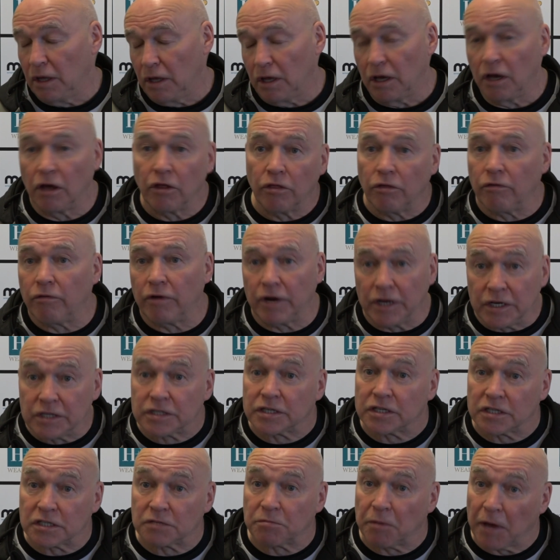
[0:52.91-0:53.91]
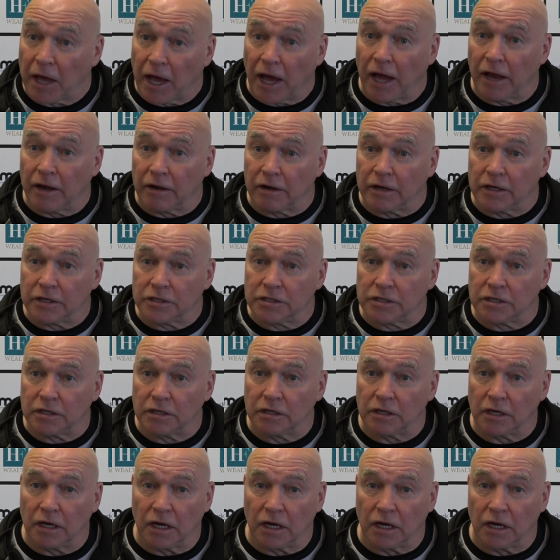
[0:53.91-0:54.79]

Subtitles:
at the reasons behind it